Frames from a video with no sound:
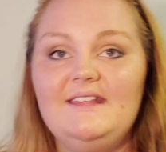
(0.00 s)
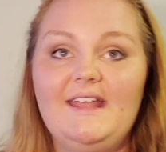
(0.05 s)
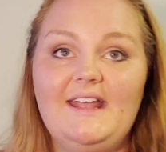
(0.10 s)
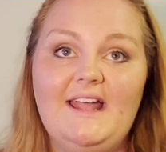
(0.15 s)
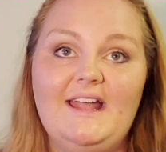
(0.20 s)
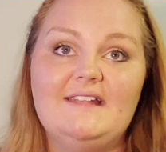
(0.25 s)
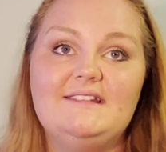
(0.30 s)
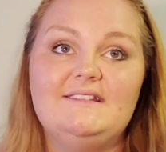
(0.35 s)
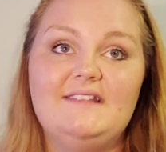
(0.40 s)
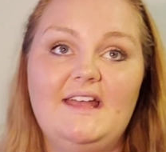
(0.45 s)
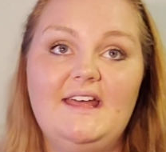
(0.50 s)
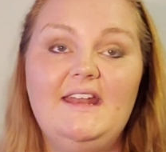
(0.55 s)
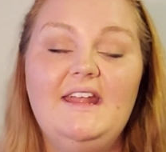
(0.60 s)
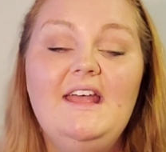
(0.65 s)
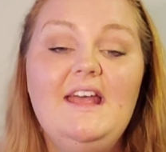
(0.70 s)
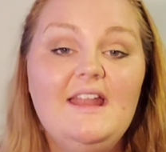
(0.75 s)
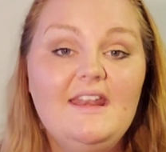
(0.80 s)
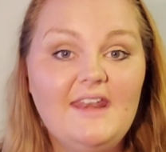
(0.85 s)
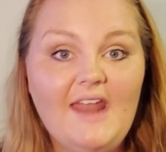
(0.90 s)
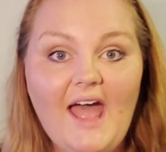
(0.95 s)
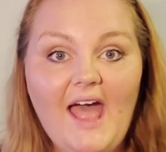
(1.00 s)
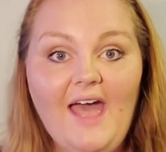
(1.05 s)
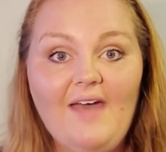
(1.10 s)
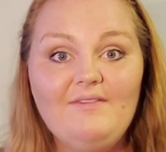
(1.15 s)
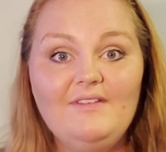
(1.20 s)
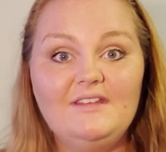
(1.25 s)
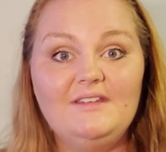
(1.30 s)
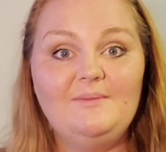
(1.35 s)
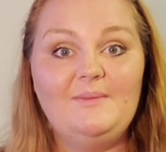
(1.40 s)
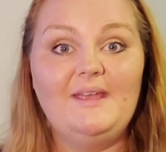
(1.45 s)
Like I said, not
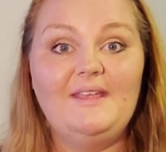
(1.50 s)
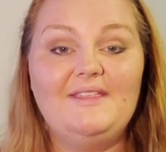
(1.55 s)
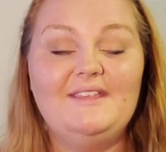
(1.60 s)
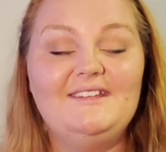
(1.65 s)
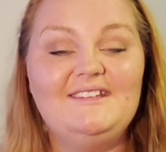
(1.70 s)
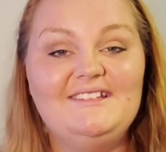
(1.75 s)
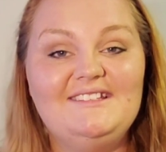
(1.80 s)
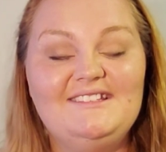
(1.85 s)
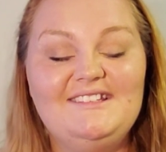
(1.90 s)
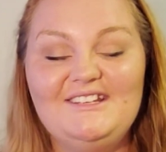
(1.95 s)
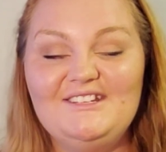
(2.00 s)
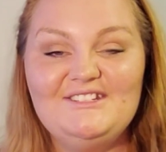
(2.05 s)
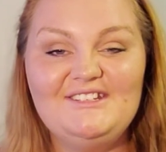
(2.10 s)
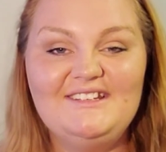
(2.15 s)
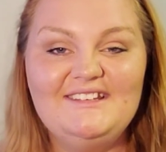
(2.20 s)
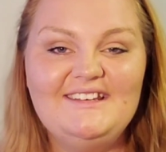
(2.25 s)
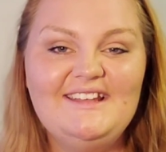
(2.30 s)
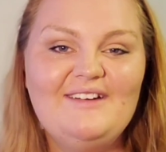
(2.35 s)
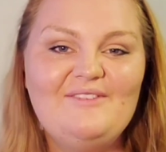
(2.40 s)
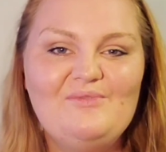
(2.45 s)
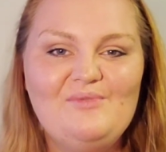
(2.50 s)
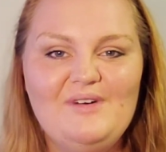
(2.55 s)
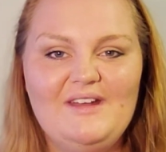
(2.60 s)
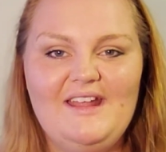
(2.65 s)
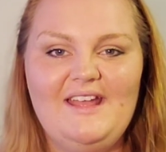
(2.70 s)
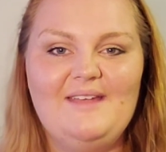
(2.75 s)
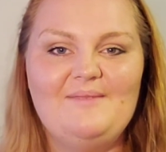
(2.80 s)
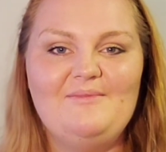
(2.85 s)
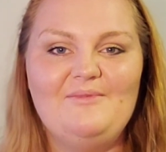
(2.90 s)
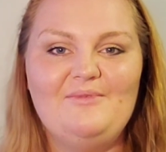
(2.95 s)
having to make the decision of what
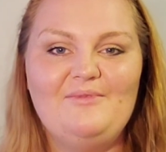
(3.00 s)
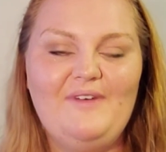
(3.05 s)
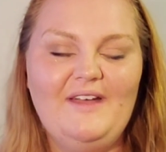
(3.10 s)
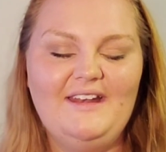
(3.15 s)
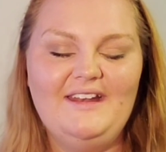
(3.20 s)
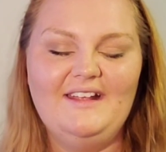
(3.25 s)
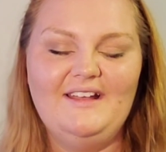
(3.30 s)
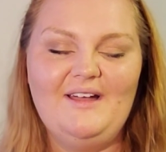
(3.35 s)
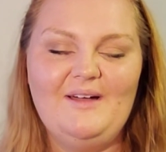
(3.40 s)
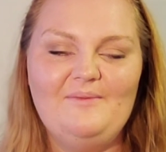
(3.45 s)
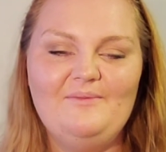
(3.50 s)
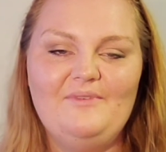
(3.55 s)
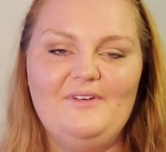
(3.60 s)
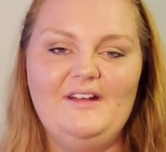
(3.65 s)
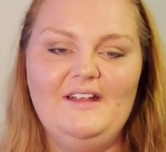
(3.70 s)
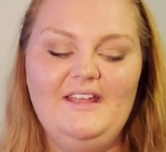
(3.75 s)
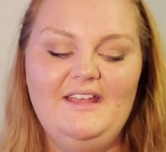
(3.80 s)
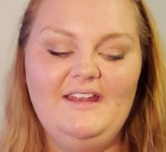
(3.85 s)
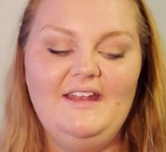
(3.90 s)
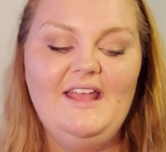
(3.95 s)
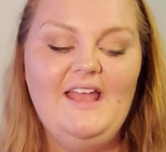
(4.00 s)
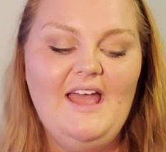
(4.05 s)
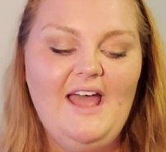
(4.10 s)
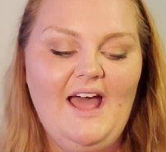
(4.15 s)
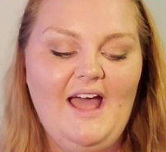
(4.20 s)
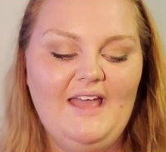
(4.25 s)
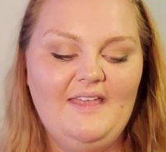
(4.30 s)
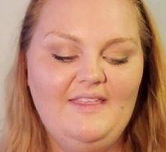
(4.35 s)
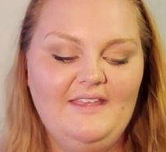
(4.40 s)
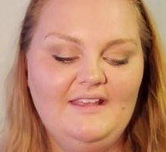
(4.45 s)
I'm finding comfort in,
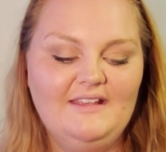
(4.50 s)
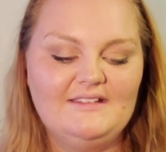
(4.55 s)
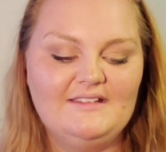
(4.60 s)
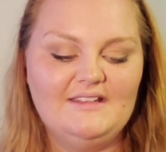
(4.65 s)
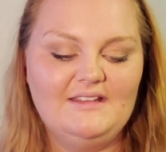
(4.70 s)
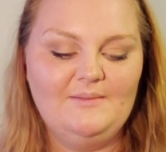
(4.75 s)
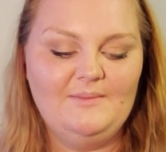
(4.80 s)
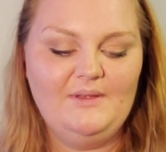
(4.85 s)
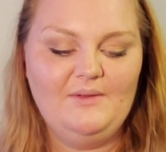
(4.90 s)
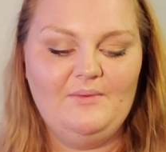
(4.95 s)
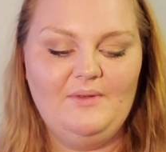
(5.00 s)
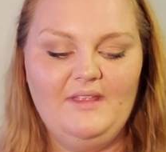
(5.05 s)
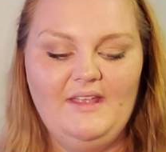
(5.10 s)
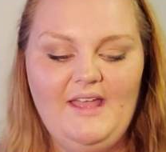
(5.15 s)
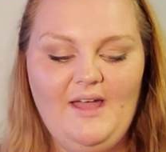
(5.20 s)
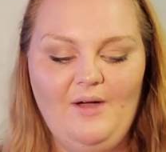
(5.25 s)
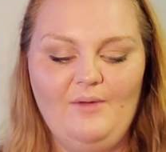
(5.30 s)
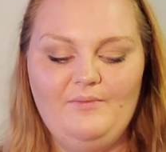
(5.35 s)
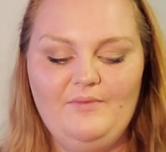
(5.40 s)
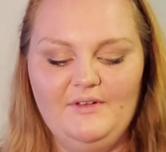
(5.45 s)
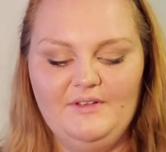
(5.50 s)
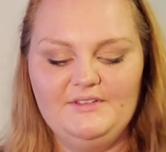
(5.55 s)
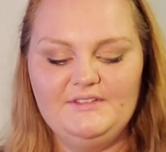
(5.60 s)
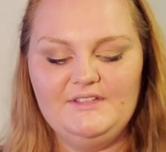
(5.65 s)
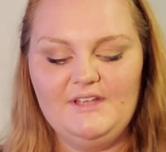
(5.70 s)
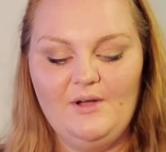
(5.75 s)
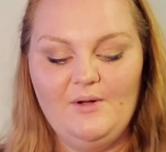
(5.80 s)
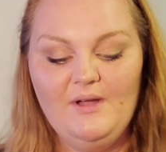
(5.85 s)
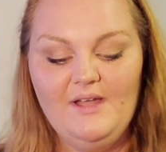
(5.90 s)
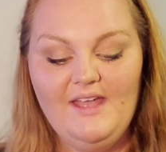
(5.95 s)
I think is going to be really helpful.
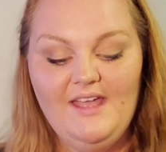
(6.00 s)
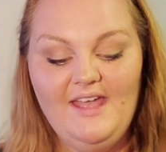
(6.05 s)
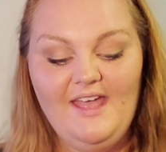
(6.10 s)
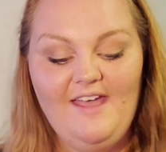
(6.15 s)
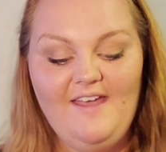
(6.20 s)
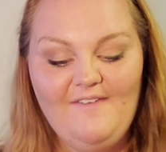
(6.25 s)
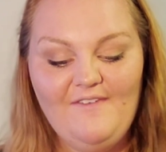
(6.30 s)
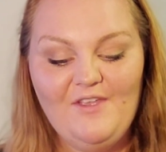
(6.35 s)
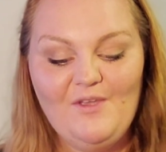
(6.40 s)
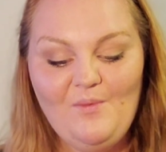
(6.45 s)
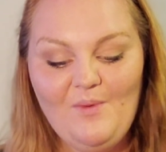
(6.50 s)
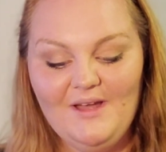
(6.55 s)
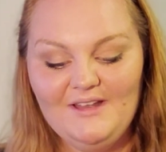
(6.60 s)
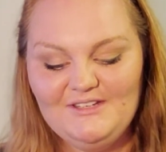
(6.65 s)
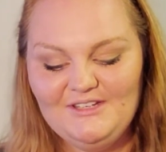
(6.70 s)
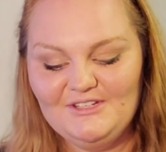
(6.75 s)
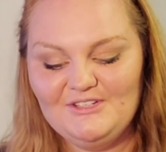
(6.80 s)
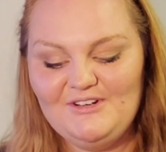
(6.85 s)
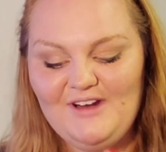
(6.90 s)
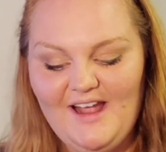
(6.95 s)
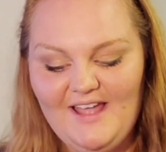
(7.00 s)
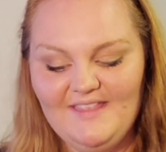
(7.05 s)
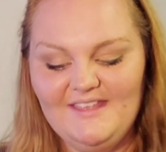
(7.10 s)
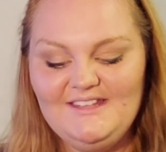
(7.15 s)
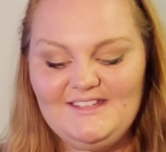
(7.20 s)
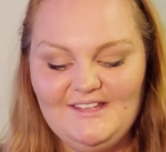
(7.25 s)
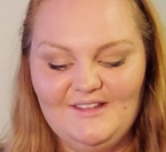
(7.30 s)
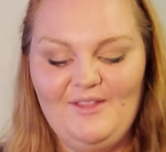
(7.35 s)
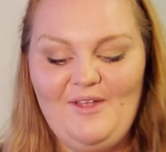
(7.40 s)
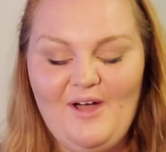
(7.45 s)
So if you want to try
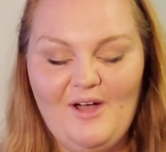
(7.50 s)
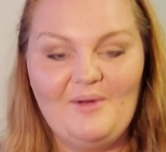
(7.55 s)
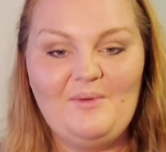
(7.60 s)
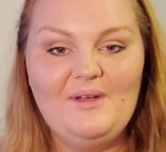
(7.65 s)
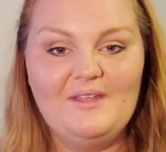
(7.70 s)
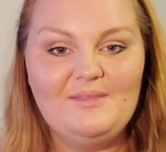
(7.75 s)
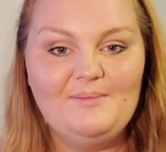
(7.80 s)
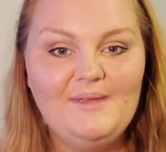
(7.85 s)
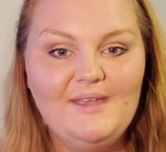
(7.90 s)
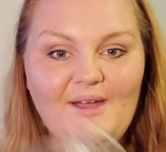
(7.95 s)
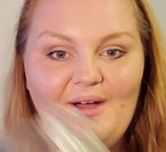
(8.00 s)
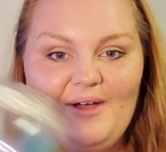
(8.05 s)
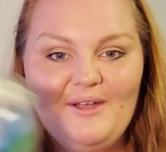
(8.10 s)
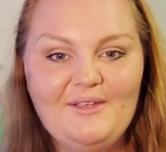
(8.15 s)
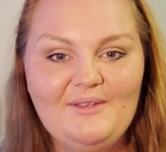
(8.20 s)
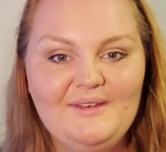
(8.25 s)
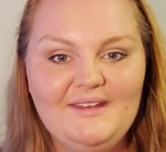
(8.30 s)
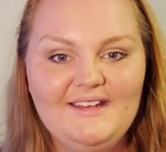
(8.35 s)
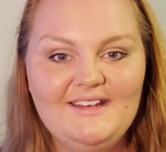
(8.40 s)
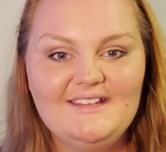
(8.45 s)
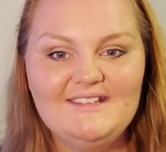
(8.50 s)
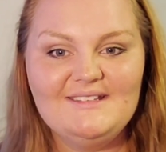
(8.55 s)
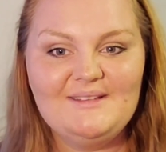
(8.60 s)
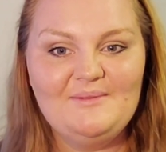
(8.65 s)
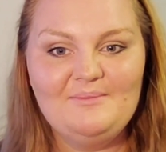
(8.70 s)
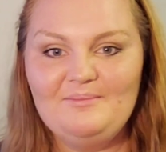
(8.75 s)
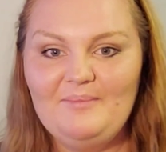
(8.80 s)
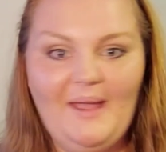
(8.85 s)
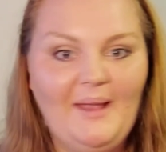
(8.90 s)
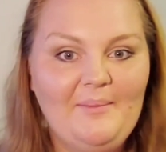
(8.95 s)
this along with me, all you need is
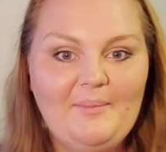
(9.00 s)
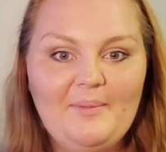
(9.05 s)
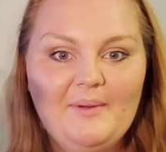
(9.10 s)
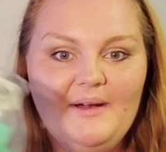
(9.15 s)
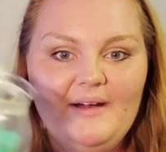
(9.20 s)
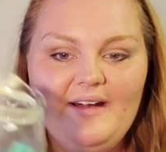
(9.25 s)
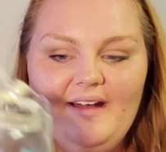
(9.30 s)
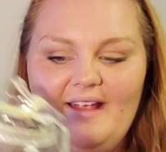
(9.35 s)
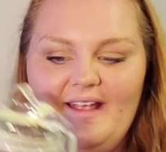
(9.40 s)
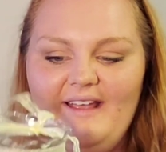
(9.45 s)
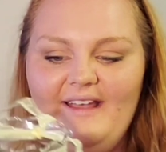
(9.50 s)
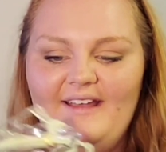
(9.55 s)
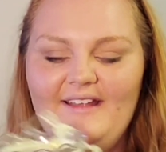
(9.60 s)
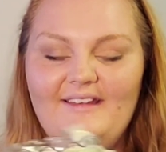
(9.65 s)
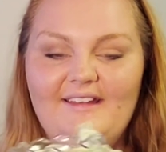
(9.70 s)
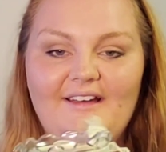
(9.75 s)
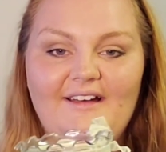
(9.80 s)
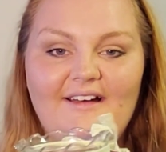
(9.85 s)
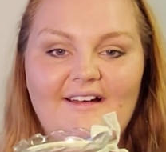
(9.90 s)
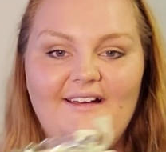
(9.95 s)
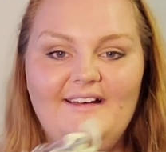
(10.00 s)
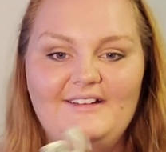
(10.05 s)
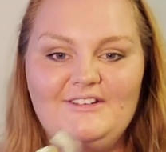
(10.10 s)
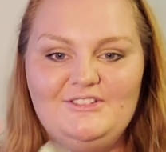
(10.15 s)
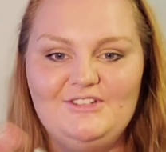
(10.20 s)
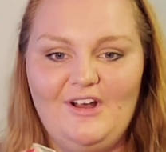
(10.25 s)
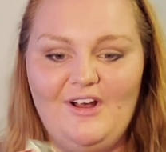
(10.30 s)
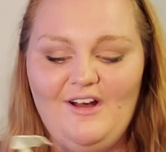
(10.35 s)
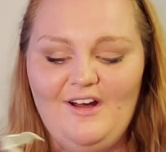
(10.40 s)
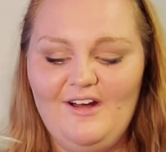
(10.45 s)
some paper and a
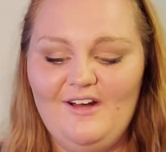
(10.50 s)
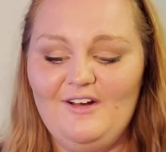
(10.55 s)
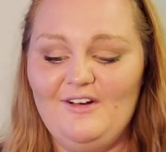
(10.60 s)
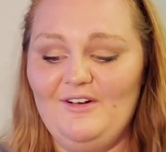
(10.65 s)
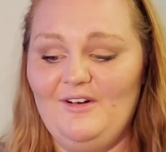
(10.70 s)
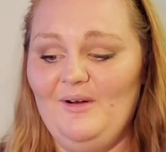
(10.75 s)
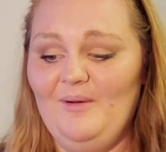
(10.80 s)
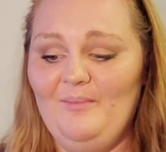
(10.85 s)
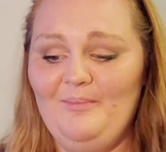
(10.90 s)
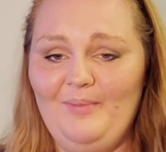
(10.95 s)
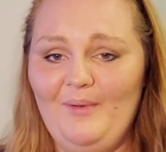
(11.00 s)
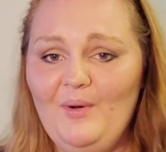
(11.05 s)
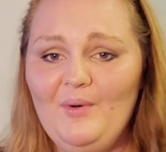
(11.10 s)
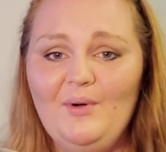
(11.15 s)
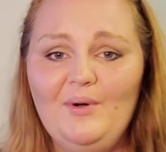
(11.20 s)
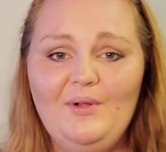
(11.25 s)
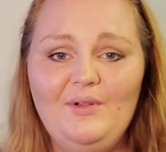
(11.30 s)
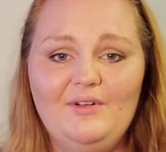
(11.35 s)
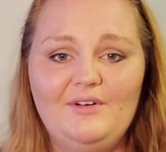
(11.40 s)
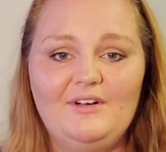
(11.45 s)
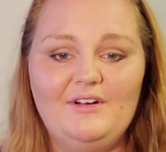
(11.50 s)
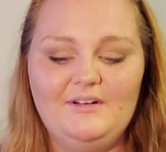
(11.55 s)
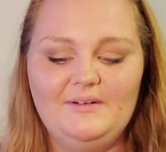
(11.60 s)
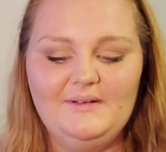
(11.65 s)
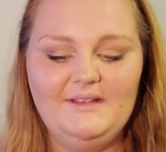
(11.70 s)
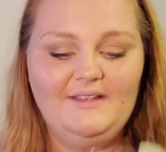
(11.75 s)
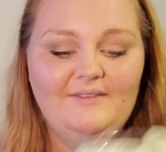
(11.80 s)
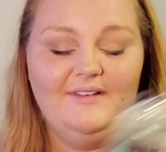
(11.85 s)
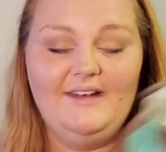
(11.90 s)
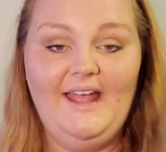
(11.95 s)
jar or a bowl
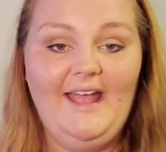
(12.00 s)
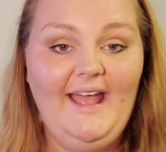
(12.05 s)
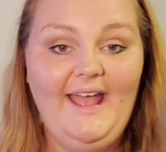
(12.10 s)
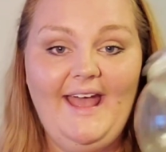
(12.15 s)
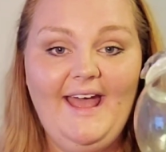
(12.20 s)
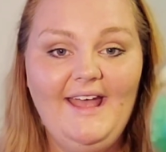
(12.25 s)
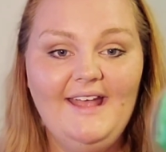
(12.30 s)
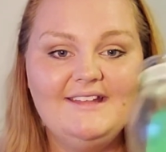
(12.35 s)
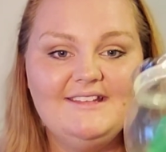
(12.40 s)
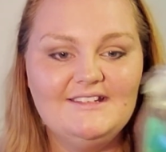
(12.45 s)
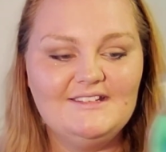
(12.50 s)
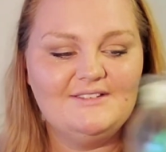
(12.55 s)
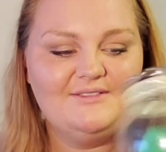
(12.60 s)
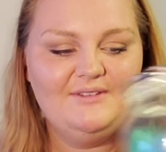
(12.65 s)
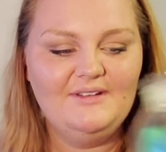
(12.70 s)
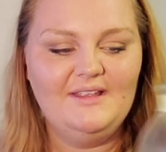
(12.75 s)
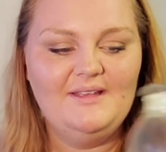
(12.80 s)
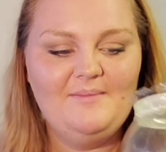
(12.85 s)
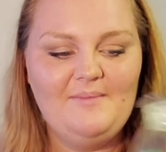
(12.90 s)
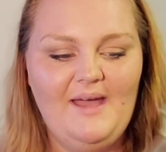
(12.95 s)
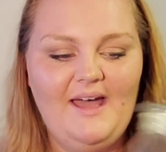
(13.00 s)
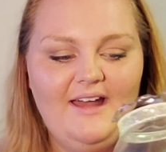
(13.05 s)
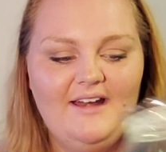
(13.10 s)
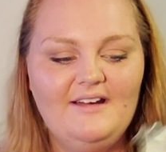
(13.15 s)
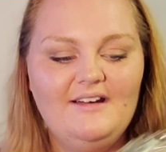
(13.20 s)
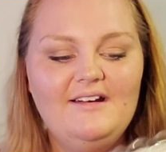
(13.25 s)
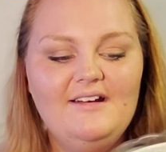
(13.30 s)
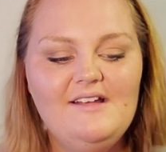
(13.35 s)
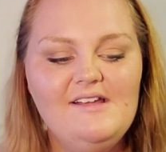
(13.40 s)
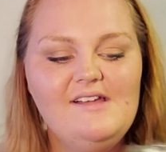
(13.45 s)
or even a hat. It doesn't really
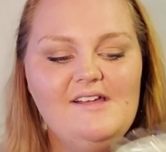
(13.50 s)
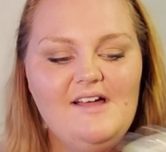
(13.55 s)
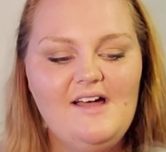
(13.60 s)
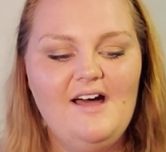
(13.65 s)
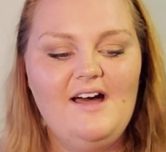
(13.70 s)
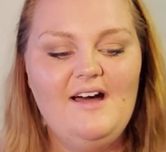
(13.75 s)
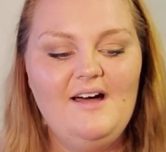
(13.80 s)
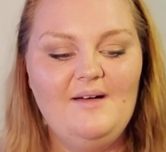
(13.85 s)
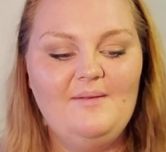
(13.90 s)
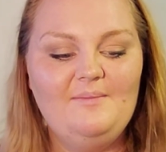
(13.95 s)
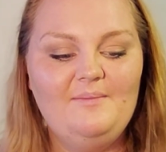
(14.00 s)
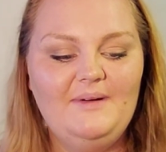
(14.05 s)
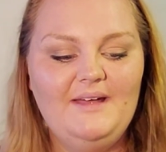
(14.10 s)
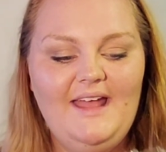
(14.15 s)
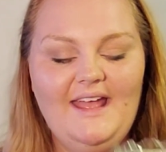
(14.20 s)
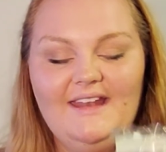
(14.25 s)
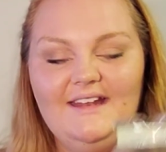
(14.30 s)
matter. But